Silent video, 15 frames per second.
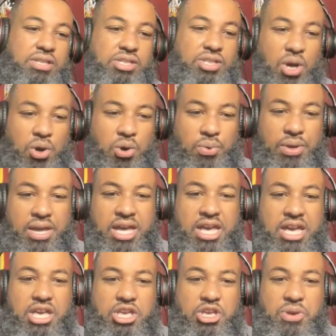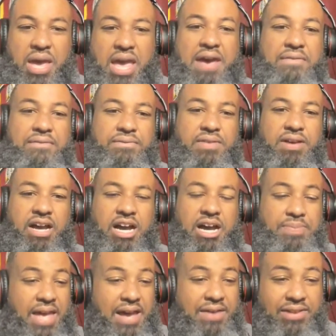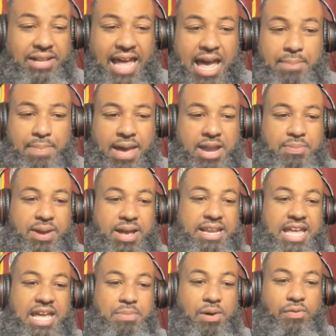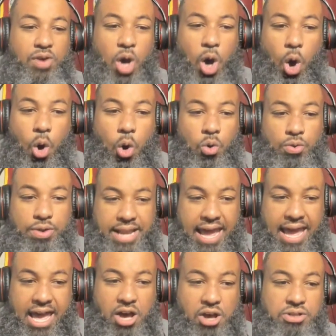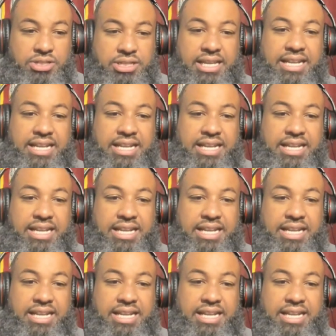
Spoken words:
So you have they have a linebacker by the name of Cole Niles,